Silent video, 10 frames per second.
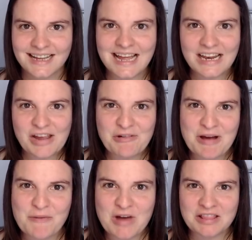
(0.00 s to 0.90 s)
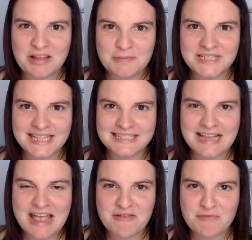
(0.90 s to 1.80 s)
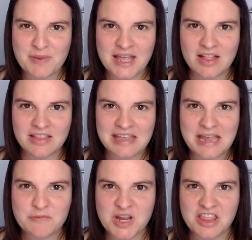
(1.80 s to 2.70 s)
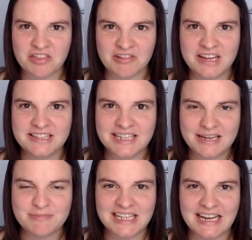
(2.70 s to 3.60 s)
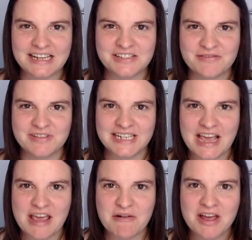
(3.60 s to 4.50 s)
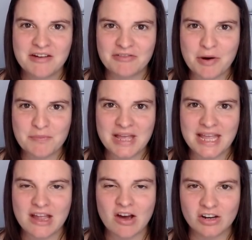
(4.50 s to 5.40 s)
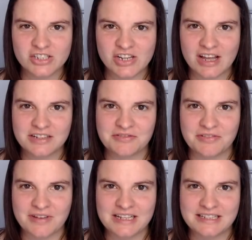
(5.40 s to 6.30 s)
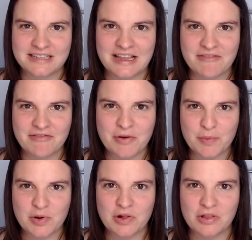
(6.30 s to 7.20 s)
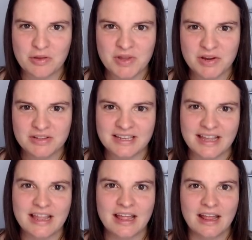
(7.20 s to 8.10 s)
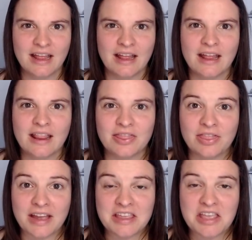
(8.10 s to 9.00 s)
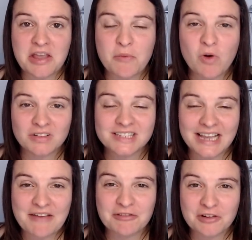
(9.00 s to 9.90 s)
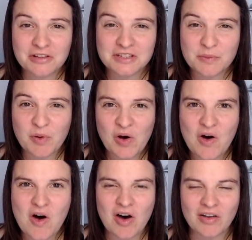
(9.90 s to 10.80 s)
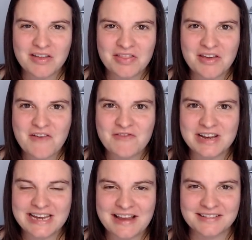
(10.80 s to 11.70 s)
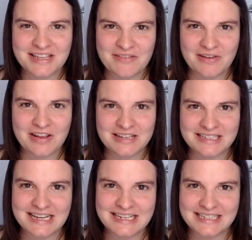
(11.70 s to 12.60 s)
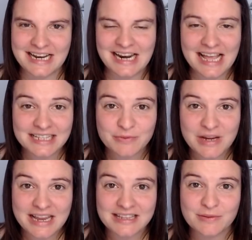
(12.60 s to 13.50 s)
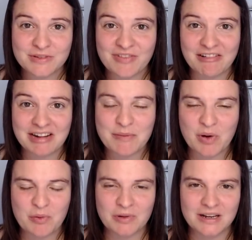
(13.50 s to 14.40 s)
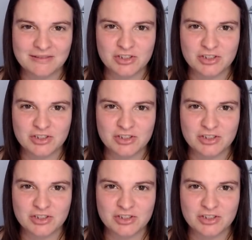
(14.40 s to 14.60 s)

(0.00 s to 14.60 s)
Hello and welcome to this FPL Gameweek 3 team selection video from me, Holly Shand, for Fantasy Football Community. Thank you once again for all the support on the videos so far this season. Last week's was very popular.